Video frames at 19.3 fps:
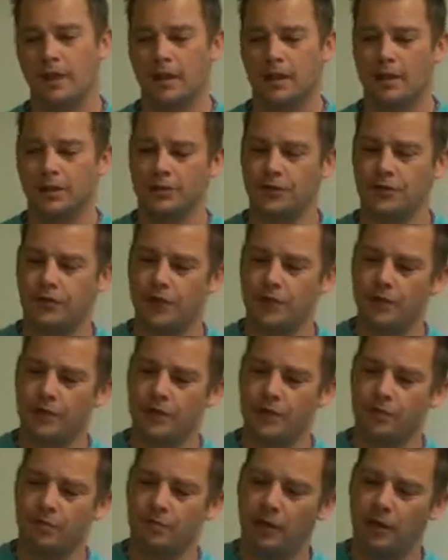And so
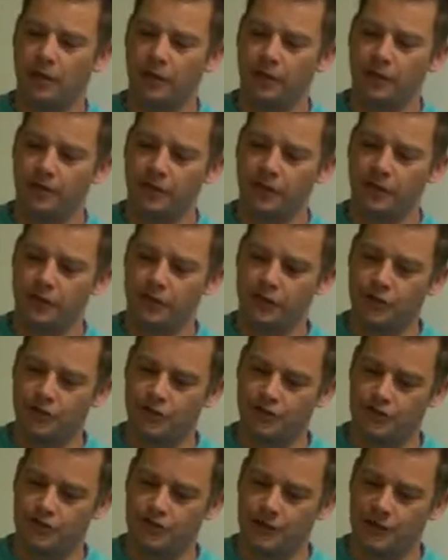within the polar regions, we
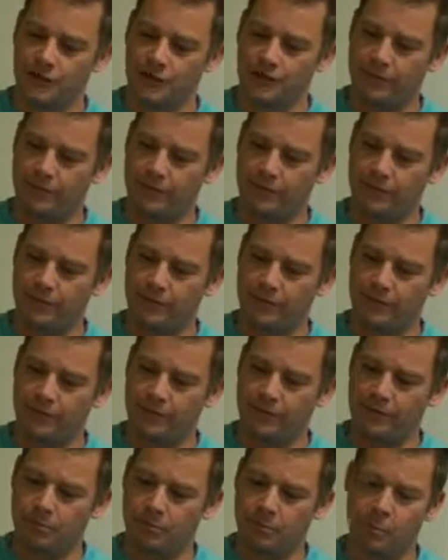see that
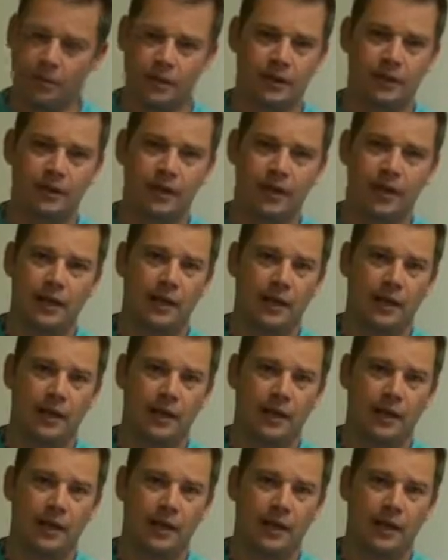variation between